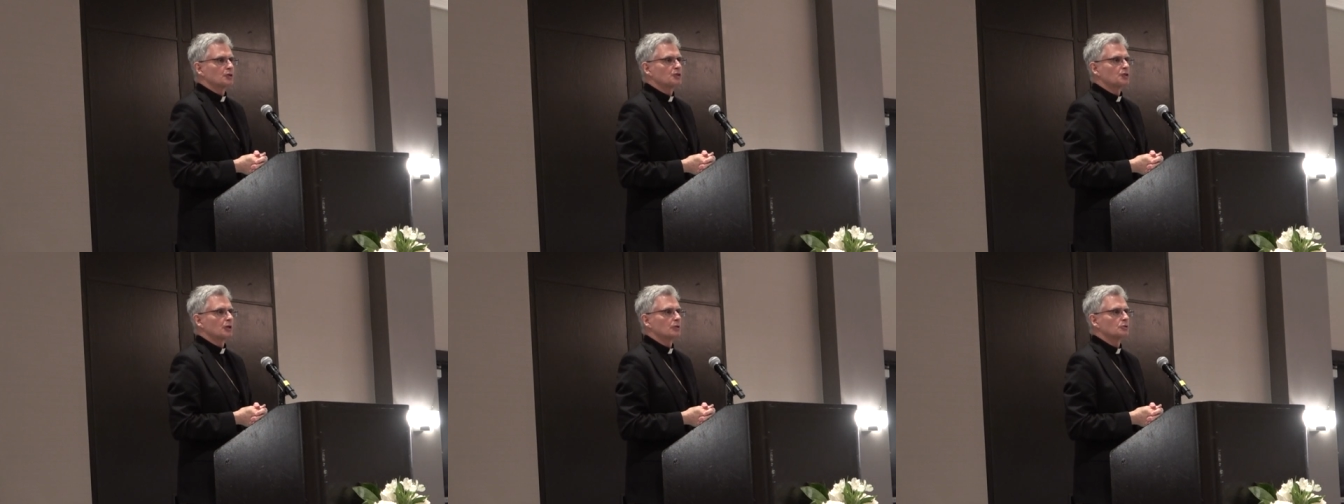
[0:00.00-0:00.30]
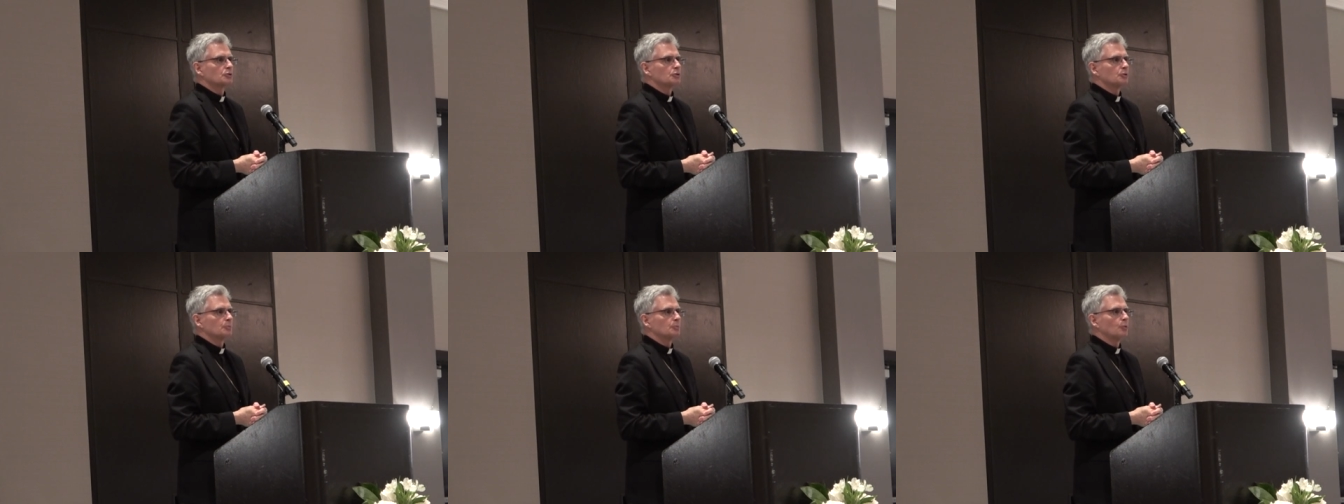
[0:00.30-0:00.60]
reach
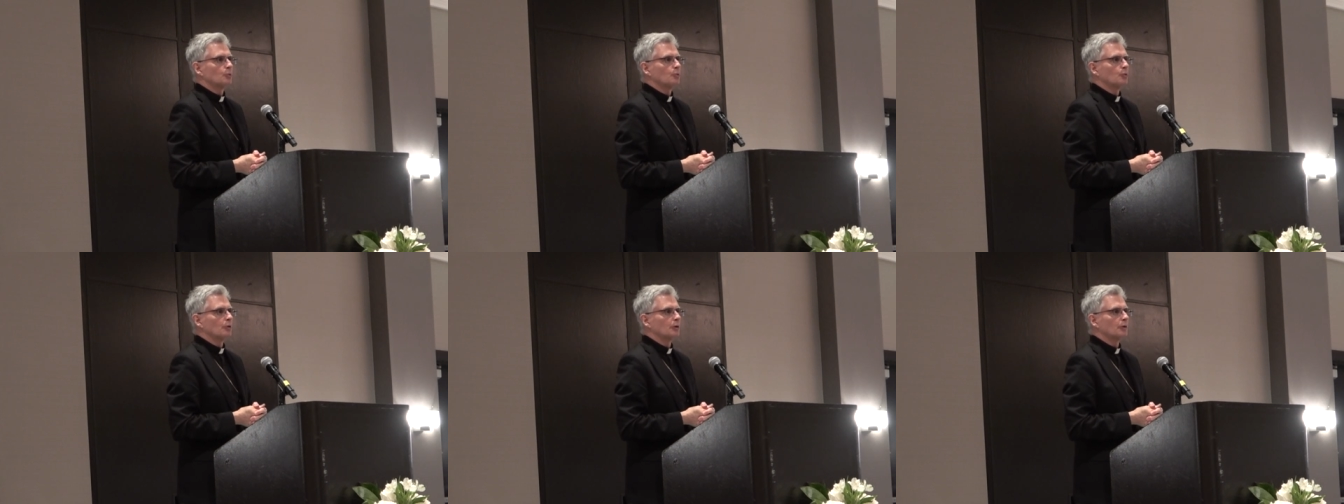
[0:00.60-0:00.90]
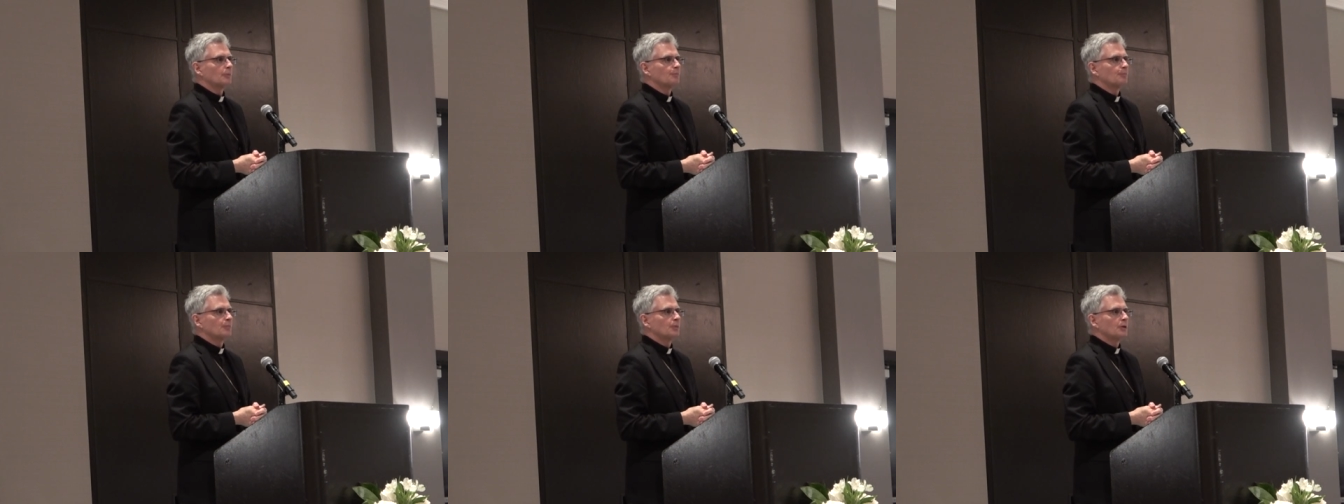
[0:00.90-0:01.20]
out to the
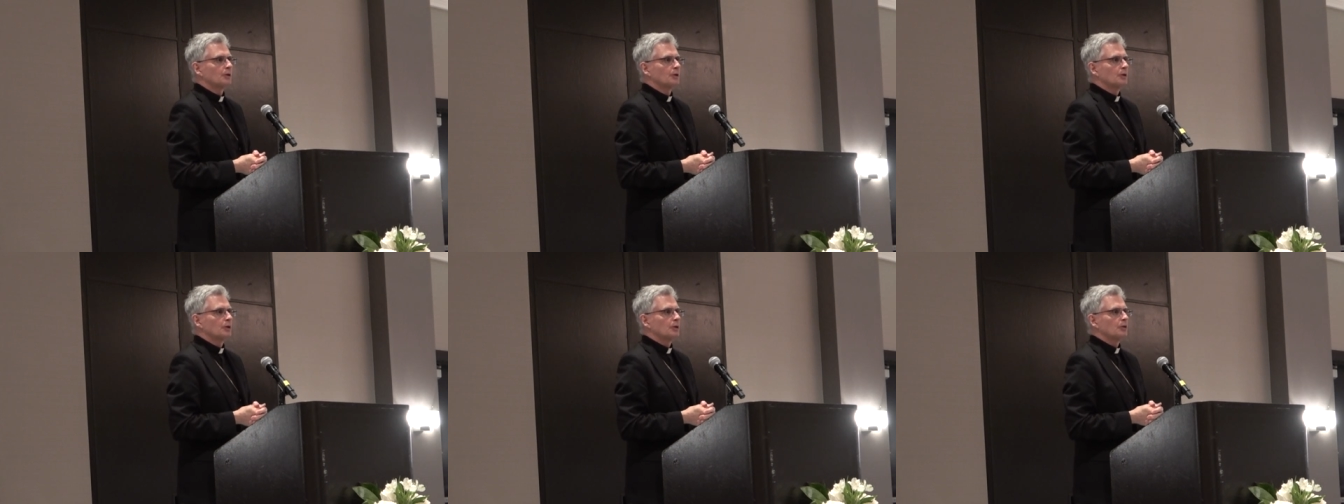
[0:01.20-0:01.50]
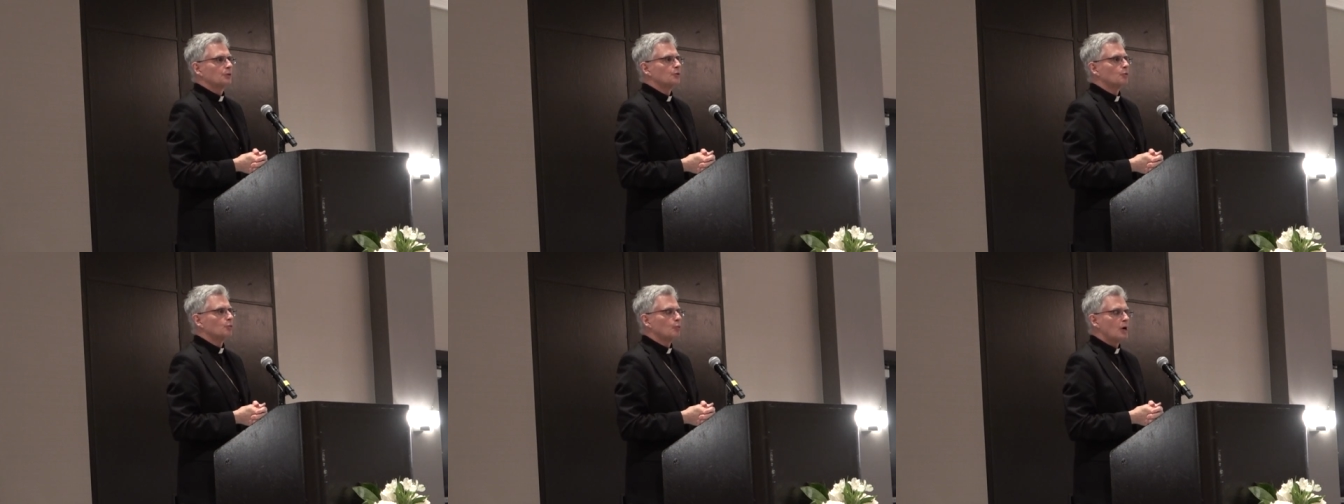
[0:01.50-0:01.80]
poor.
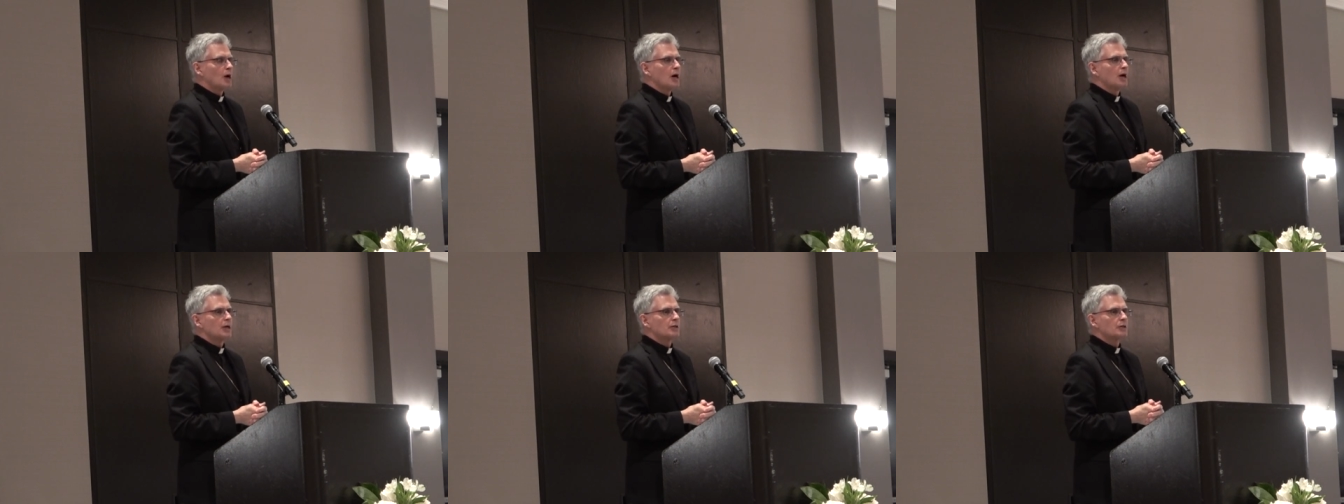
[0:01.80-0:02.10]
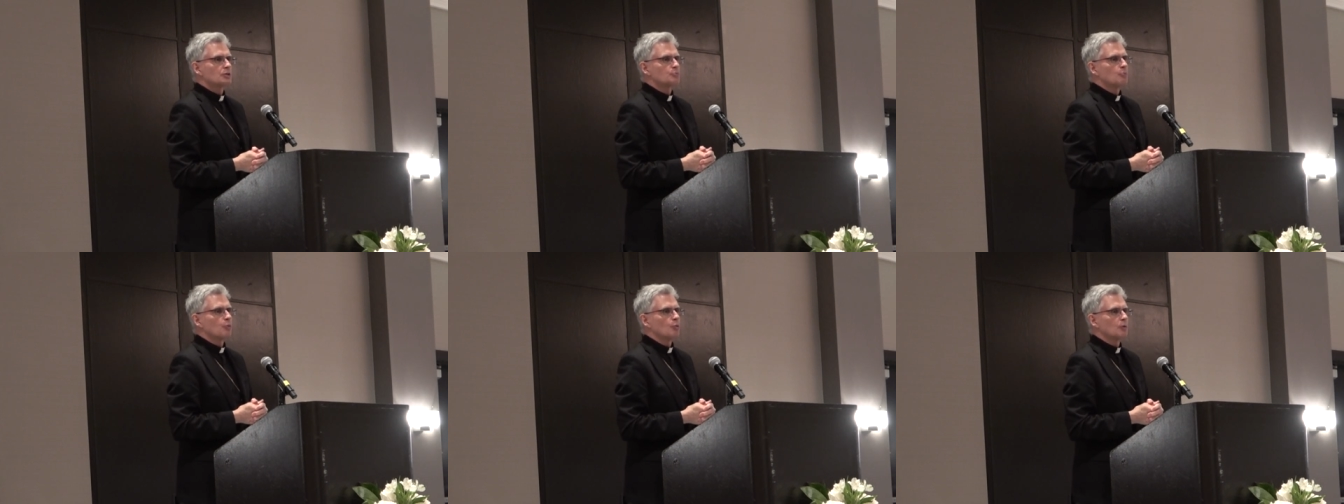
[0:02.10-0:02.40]
The why
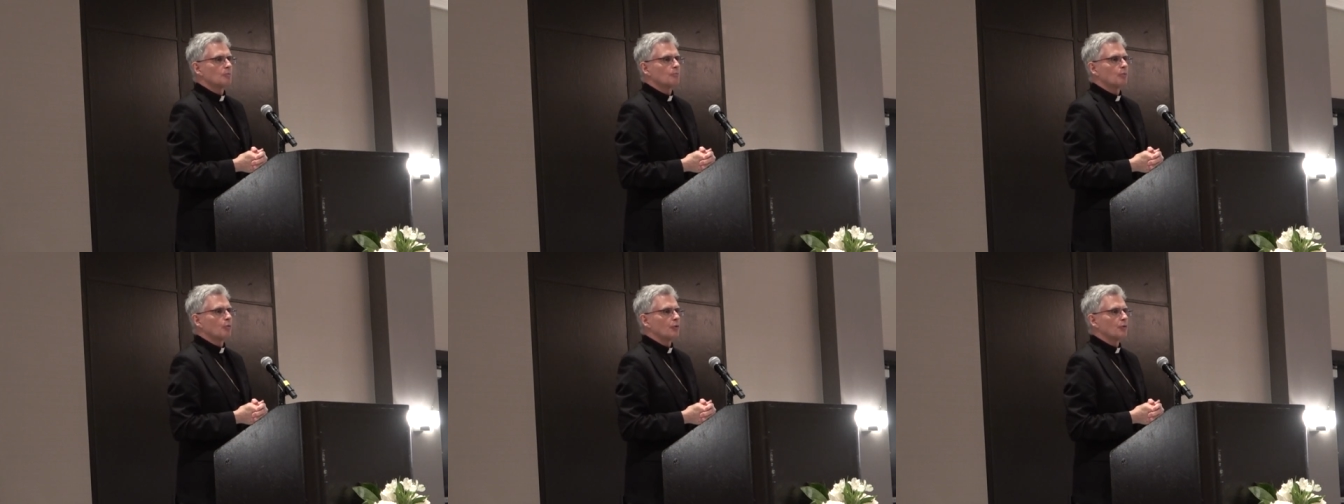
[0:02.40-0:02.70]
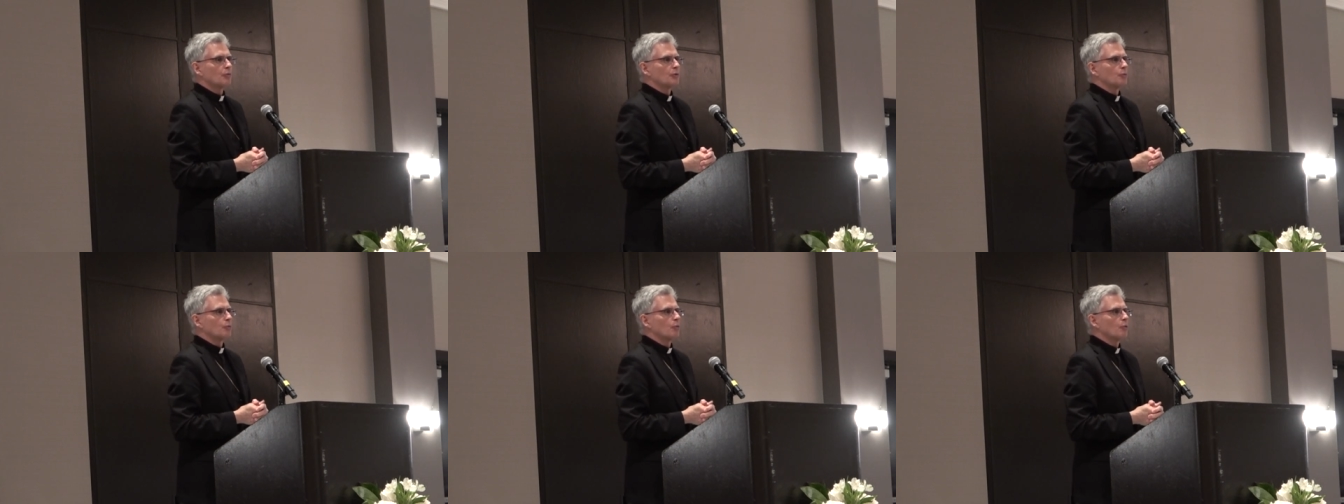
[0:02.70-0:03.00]
is more
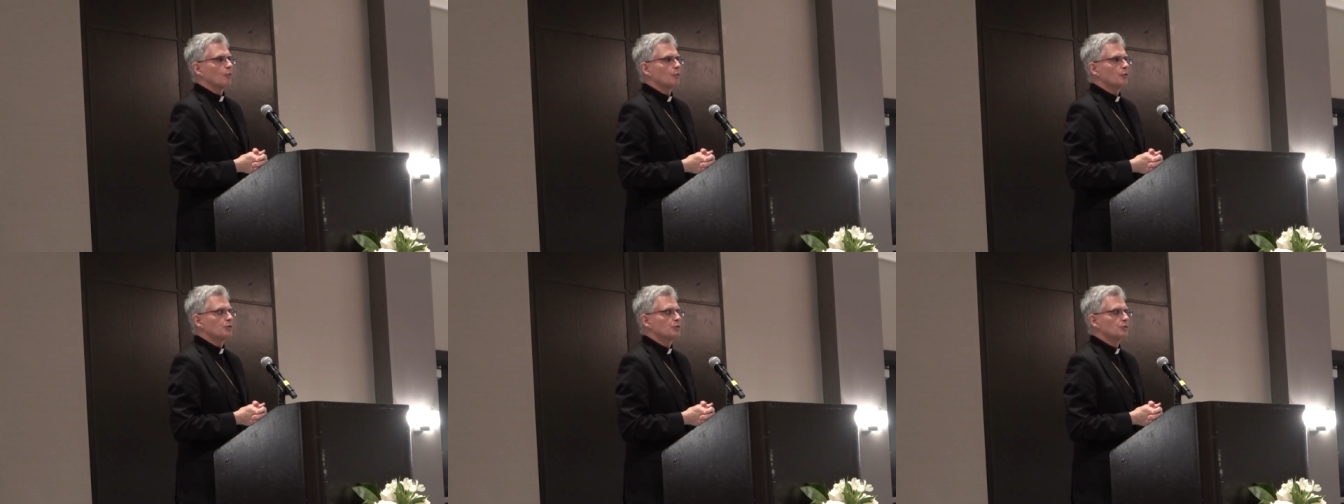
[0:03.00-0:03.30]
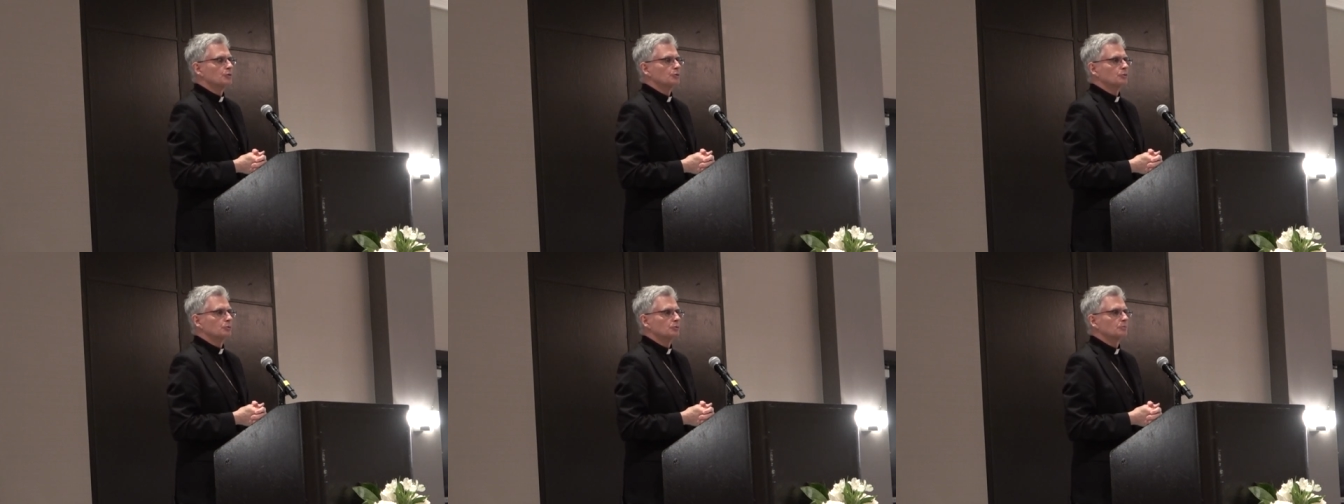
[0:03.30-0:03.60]
important than what we
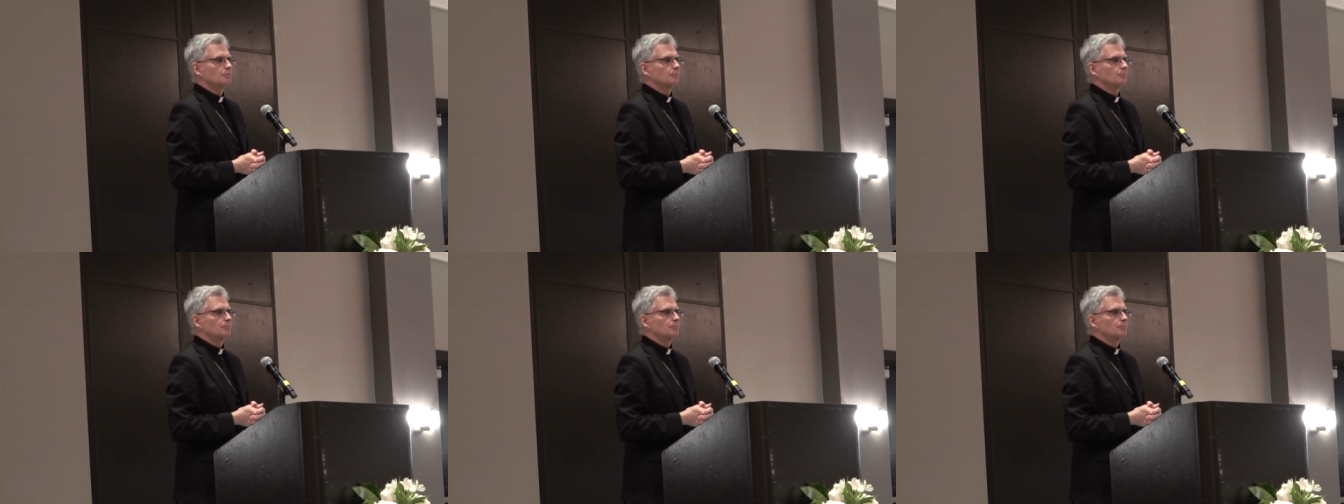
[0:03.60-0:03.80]
do.